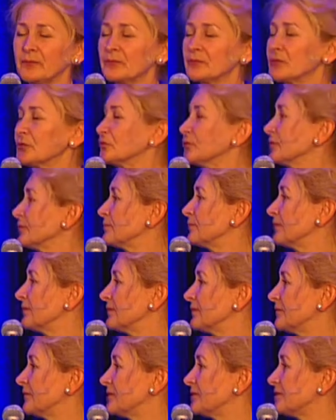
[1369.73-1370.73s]
mutant
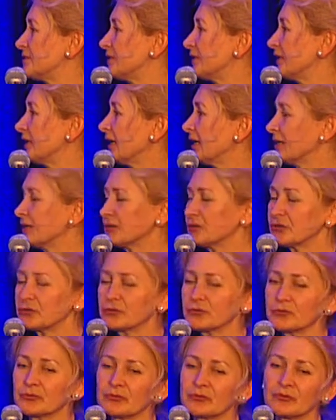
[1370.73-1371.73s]
P53, and
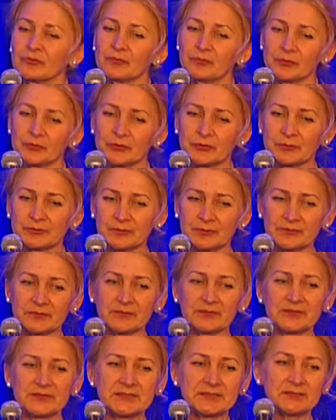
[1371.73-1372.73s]
not only of mutant
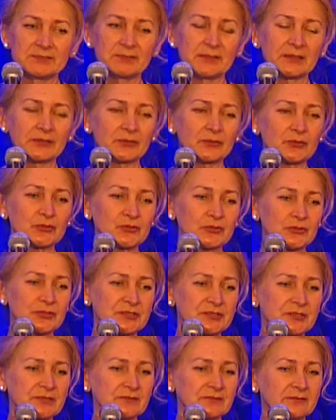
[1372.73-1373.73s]
P53, but also
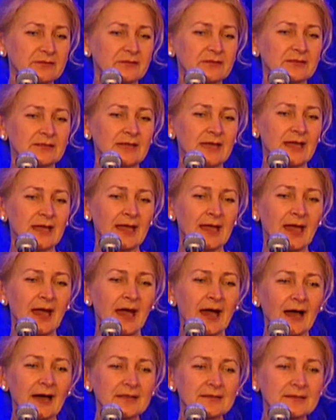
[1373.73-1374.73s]
several
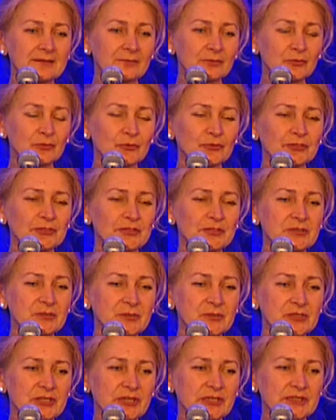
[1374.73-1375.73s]
other proteins
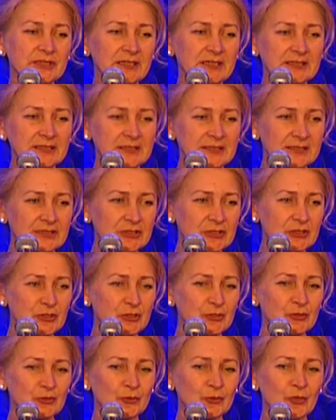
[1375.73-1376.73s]
which are tending
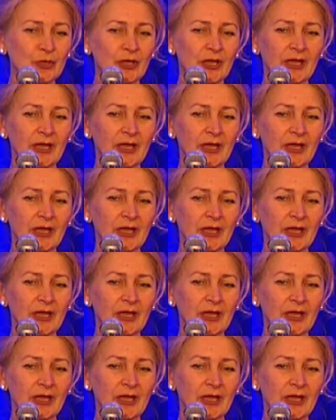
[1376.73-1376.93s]
to